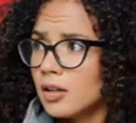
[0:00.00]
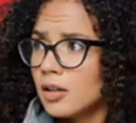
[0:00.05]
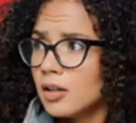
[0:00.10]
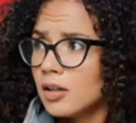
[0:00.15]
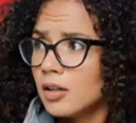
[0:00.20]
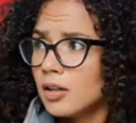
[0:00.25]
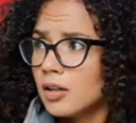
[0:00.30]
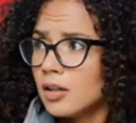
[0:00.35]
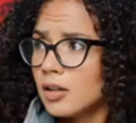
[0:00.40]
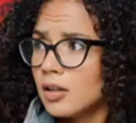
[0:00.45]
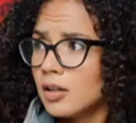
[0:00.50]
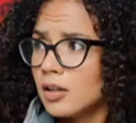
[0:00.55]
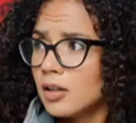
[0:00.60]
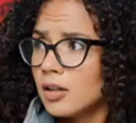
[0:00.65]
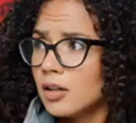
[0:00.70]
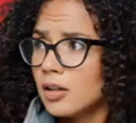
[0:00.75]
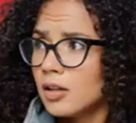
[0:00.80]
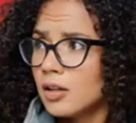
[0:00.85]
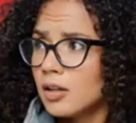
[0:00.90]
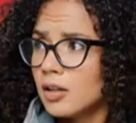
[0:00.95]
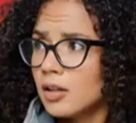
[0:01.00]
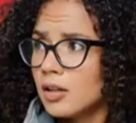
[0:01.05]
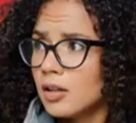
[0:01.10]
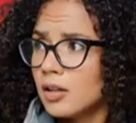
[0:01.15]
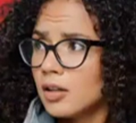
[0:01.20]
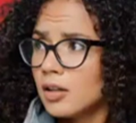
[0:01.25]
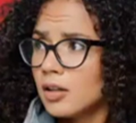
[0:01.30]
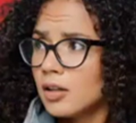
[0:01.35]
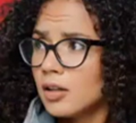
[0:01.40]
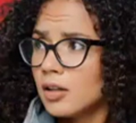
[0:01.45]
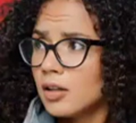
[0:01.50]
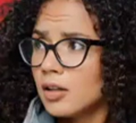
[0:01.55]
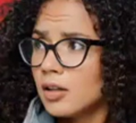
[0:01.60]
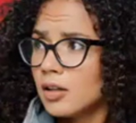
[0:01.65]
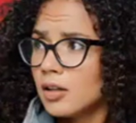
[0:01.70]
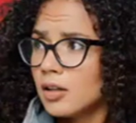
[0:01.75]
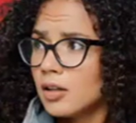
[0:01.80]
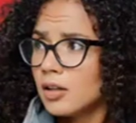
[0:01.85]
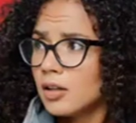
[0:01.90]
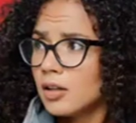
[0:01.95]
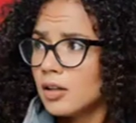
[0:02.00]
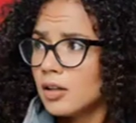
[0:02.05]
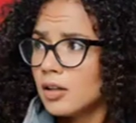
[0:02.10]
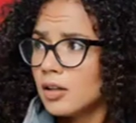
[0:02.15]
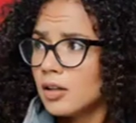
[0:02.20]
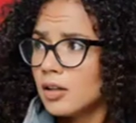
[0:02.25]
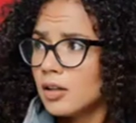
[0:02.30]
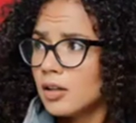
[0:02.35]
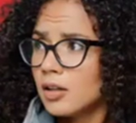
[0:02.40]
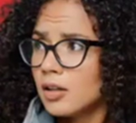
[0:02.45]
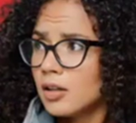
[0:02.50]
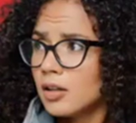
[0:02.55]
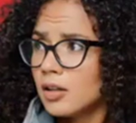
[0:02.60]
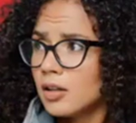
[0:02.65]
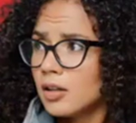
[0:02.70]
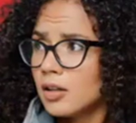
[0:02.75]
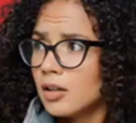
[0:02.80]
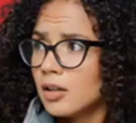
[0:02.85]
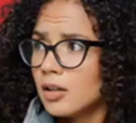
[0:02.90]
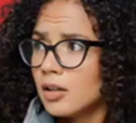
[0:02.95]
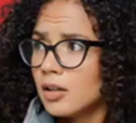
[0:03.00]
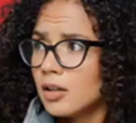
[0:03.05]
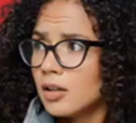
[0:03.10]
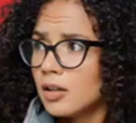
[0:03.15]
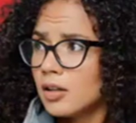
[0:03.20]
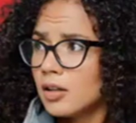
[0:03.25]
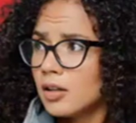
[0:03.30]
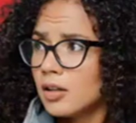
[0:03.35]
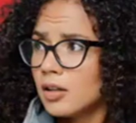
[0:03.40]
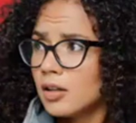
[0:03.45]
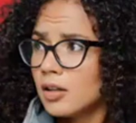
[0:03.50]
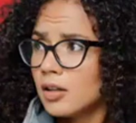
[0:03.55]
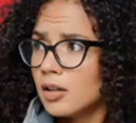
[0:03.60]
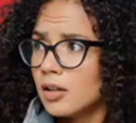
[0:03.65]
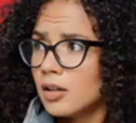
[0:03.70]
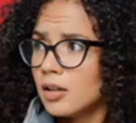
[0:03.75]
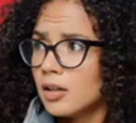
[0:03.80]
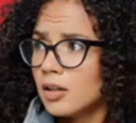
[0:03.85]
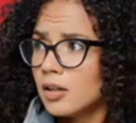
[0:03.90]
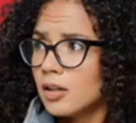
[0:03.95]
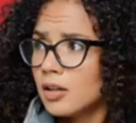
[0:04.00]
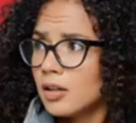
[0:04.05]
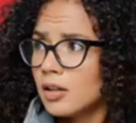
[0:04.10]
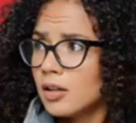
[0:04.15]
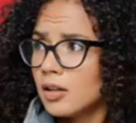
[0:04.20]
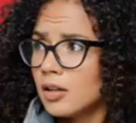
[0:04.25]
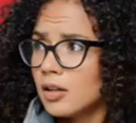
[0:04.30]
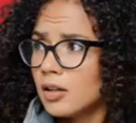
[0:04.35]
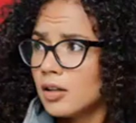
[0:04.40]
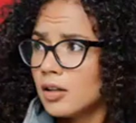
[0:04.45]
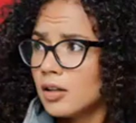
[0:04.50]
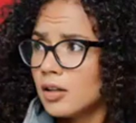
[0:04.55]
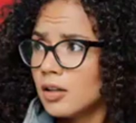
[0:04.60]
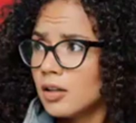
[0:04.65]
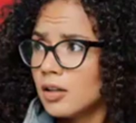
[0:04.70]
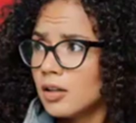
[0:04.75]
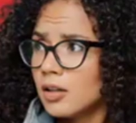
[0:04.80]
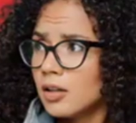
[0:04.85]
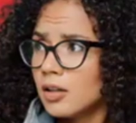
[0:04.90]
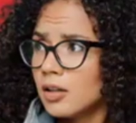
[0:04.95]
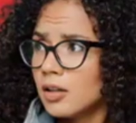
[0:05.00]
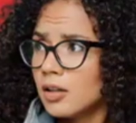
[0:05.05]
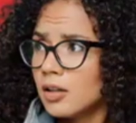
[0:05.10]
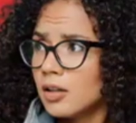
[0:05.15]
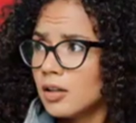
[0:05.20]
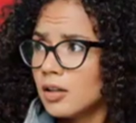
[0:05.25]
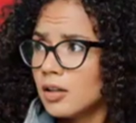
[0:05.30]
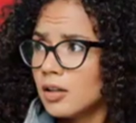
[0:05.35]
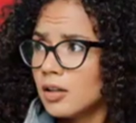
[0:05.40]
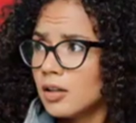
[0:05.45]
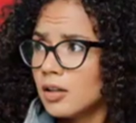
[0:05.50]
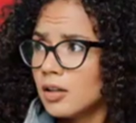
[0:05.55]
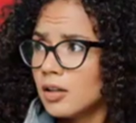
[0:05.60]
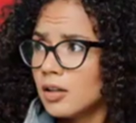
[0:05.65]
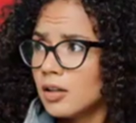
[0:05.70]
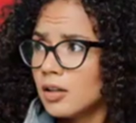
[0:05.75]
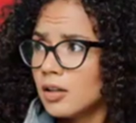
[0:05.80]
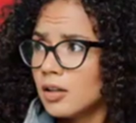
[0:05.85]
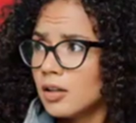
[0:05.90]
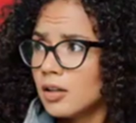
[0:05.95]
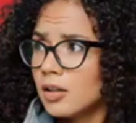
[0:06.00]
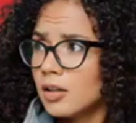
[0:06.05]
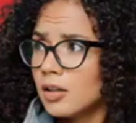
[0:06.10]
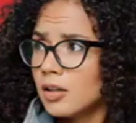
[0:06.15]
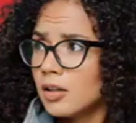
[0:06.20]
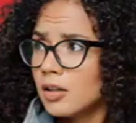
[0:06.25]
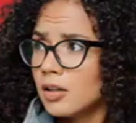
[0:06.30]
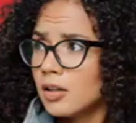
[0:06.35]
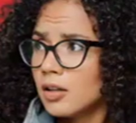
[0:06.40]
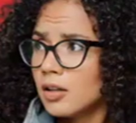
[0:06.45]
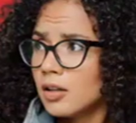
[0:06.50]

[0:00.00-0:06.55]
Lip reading: (not speaking)